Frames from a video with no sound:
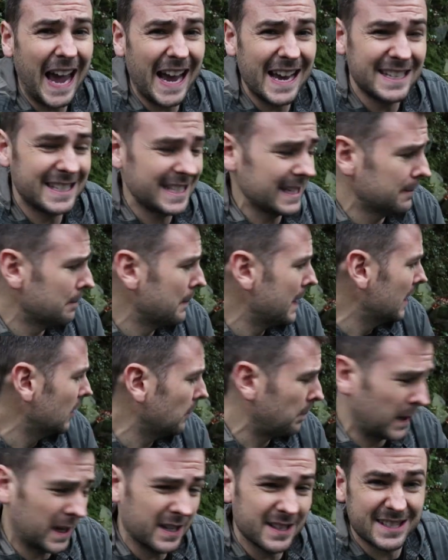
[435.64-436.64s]
at
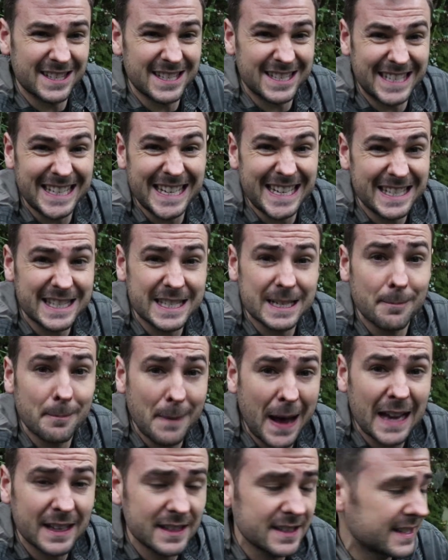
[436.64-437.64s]
18mm because the scene
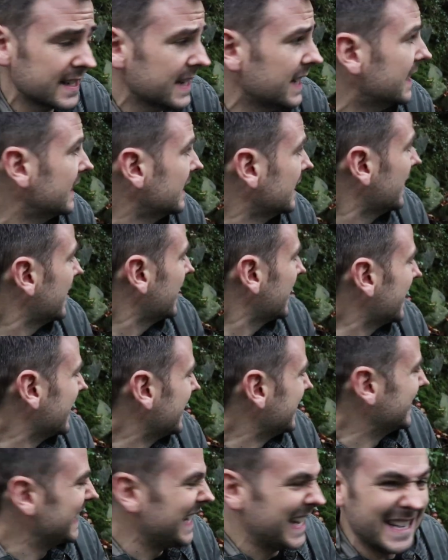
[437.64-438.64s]
demands it.
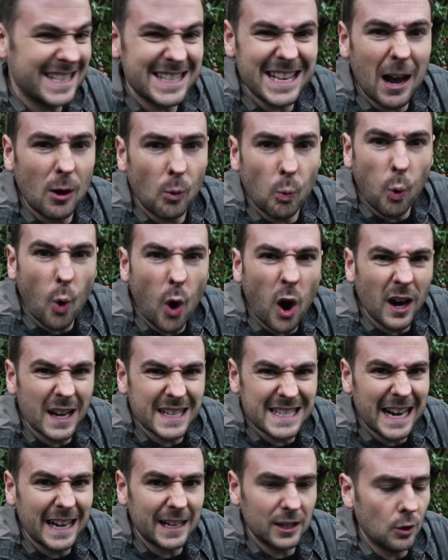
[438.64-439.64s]
It needs that
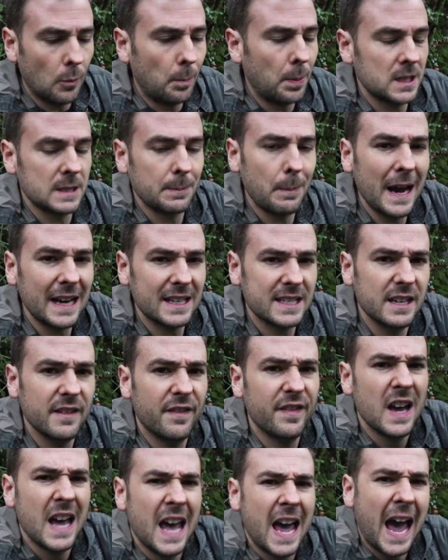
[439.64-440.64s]
wide angle
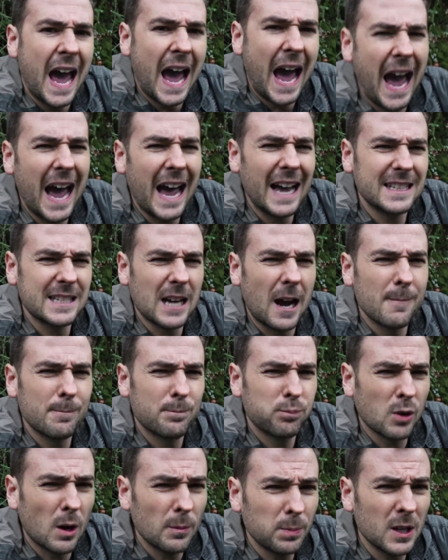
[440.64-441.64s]
perspective. And I'm
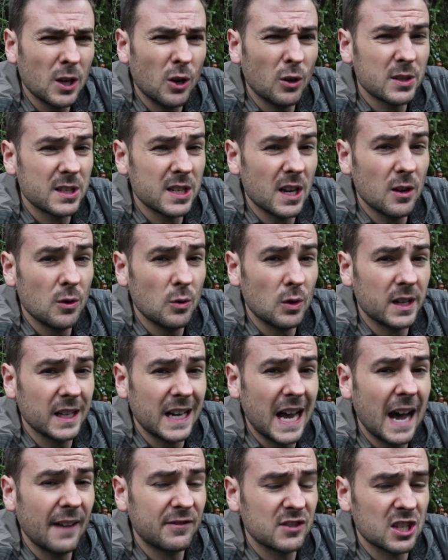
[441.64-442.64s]
probably also
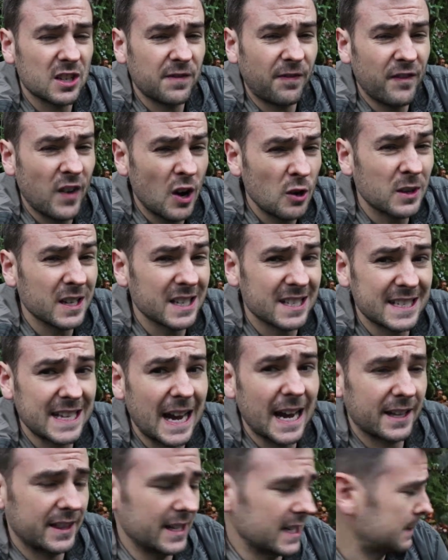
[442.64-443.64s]
gonna have to focus
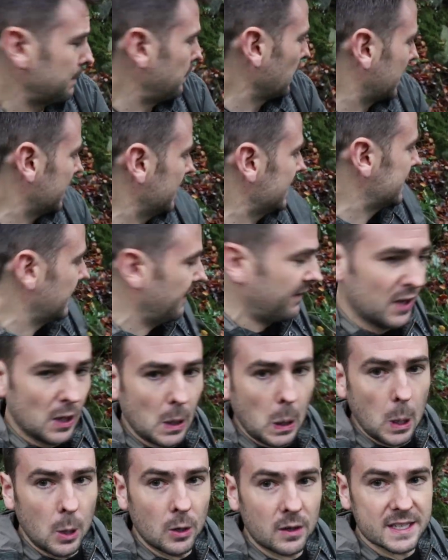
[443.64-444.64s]
stack this, because if
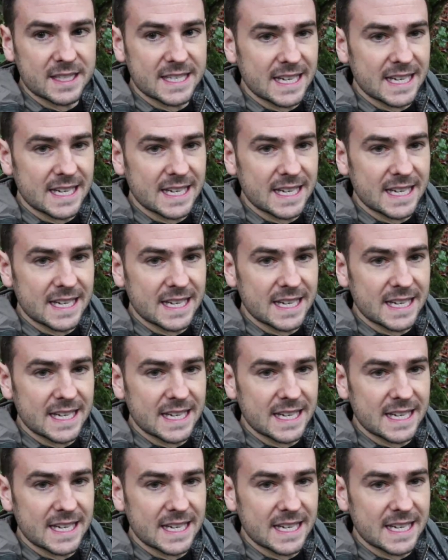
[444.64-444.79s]
you look